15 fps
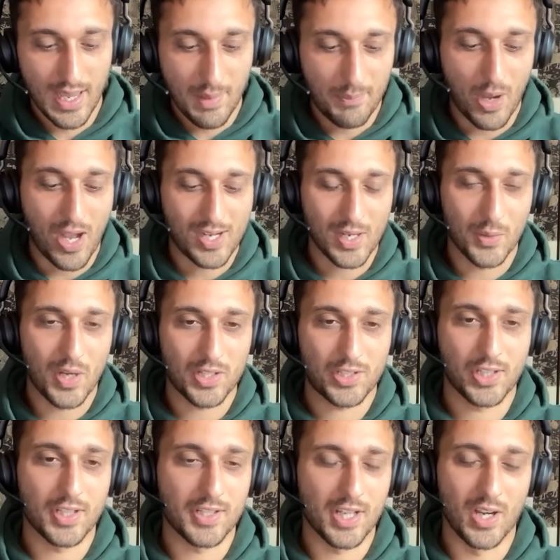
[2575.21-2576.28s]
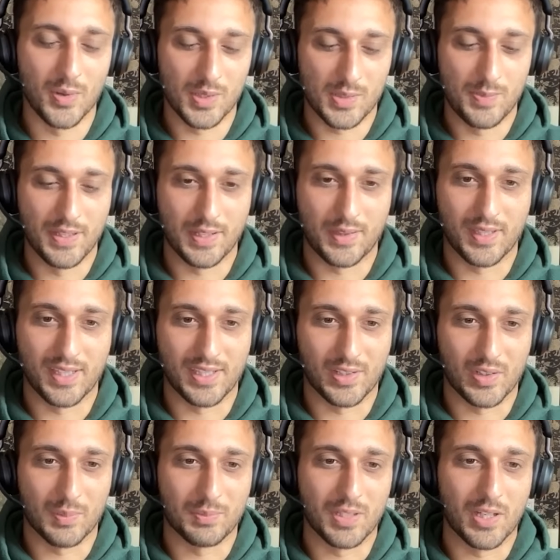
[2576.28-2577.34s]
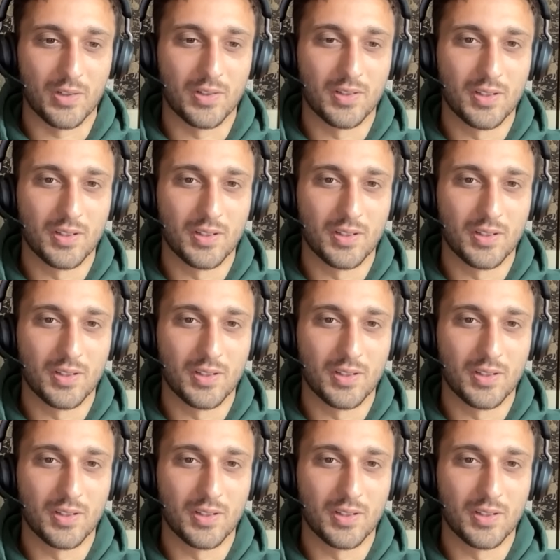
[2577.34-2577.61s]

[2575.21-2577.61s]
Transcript: pocket watching has always been a thing in crypto.